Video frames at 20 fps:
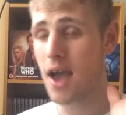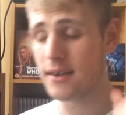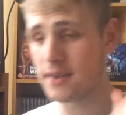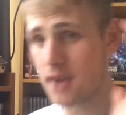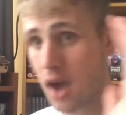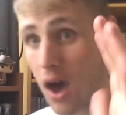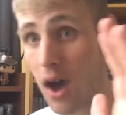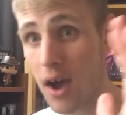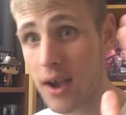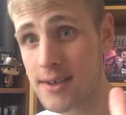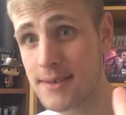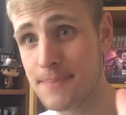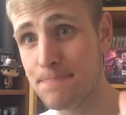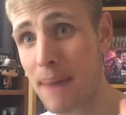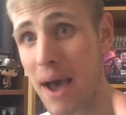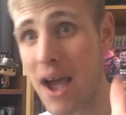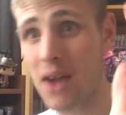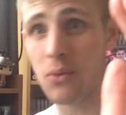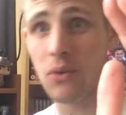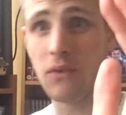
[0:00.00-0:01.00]
Guys,
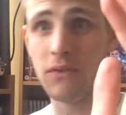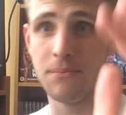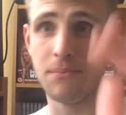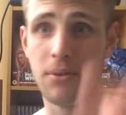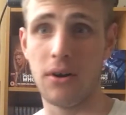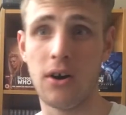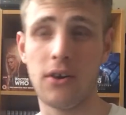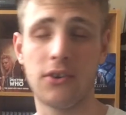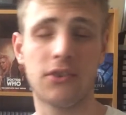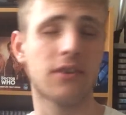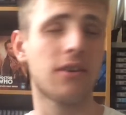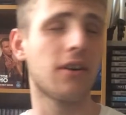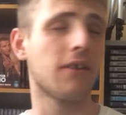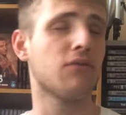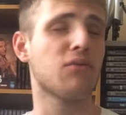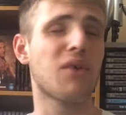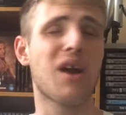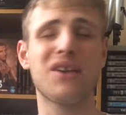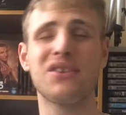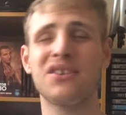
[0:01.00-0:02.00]
Bad Wolf and Parting
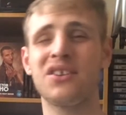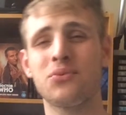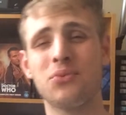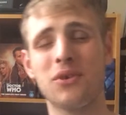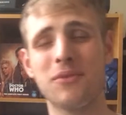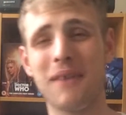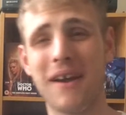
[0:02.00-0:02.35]
of Ways is one